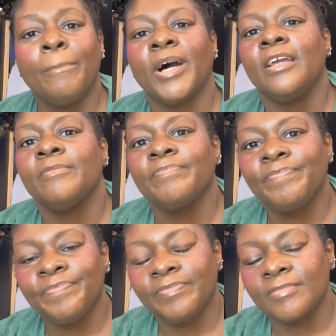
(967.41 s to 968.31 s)
but
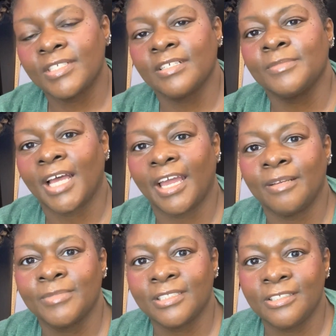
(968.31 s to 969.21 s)

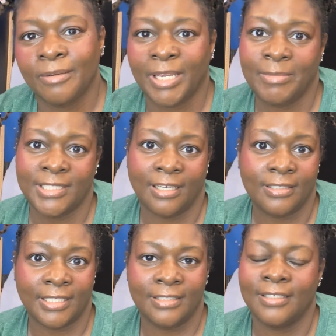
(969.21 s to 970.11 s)
sometimes your baby's
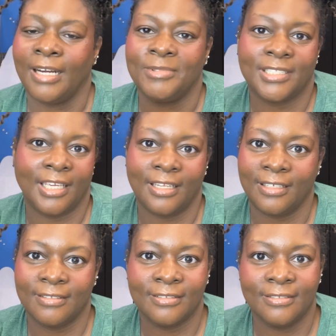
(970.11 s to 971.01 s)
ugly. I'm just kidding.